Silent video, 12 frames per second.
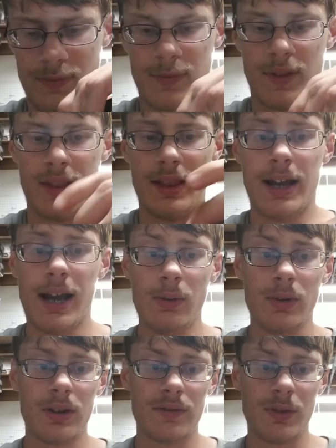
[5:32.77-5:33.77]
Not
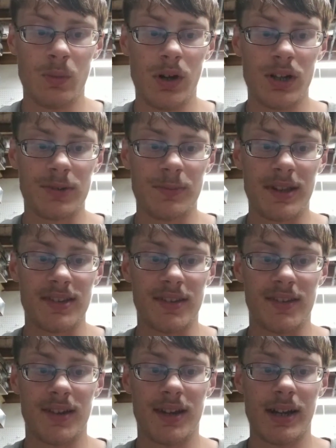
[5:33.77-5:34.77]
one of Dewalt's best
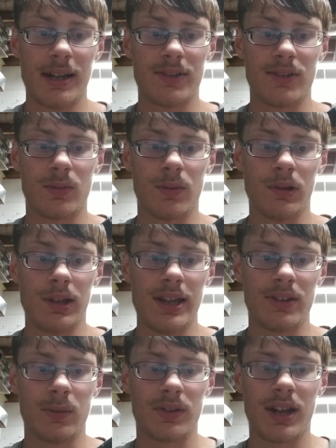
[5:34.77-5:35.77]
designs. The
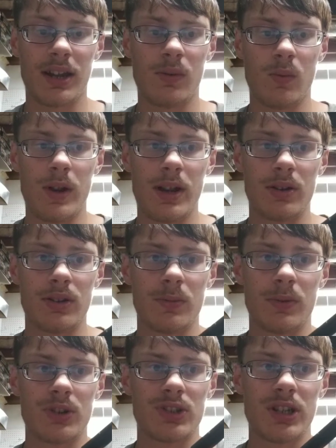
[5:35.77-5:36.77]
release was kind of weird. You
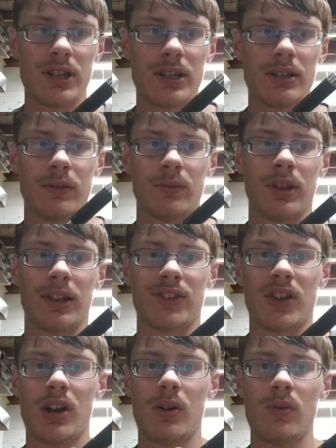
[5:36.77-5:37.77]
push in, it lets
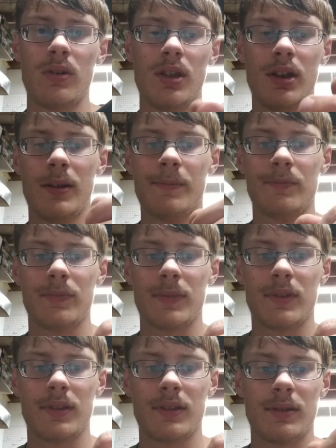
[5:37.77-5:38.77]
go.
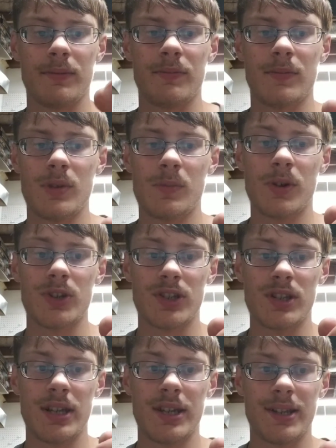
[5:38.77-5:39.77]
You push
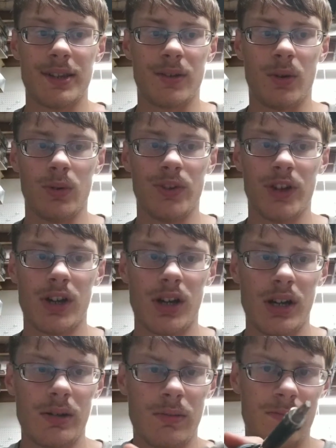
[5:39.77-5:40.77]
it in, it holds on.